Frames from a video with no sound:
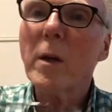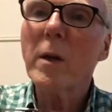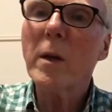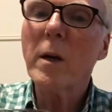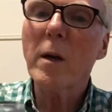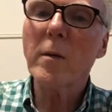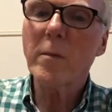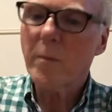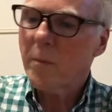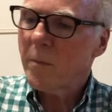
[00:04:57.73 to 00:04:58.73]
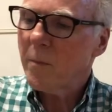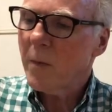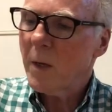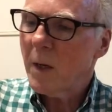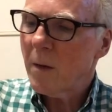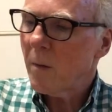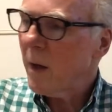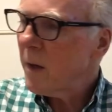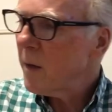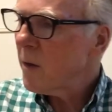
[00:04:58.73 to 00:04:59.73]
in the
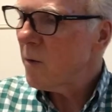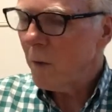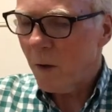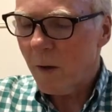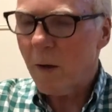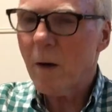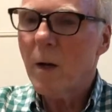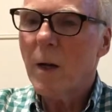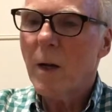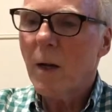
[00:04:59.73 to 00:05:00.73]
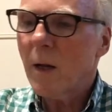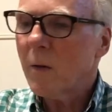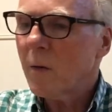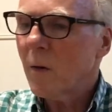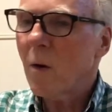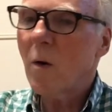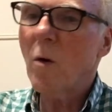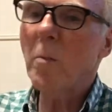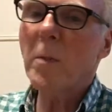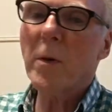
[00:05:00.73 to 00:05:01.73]
red double here. let's
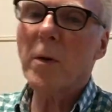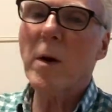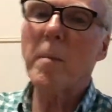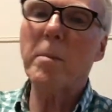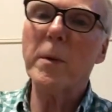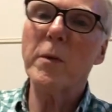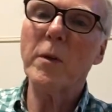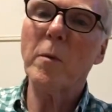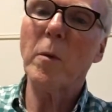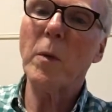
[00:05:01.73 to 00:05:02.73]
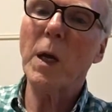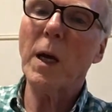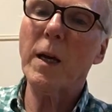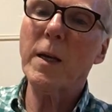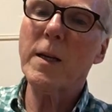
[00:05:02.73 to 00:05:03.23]
open her up and see what we get.